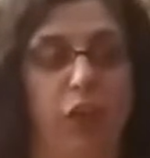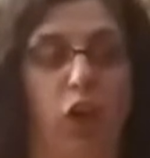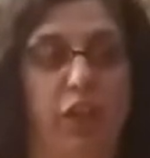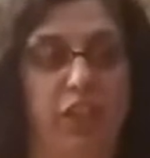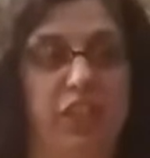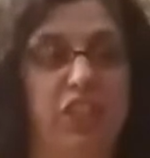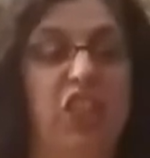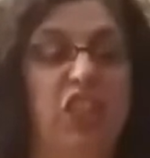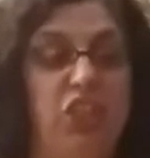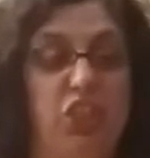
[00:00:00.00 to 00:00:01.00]
artist
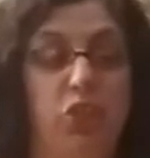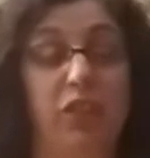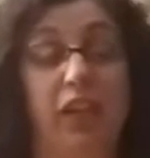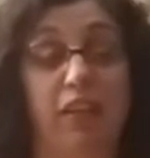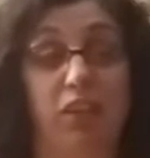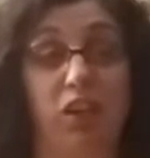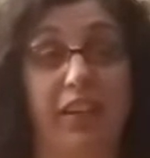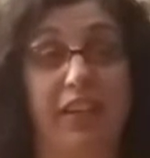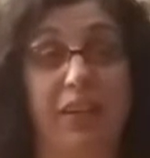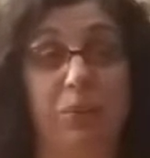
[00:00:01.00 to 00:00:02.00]
to do the cover
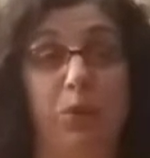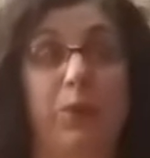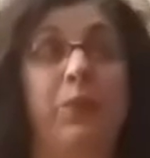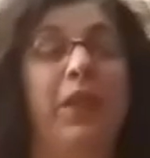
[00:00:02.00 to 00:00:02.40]
art anymore.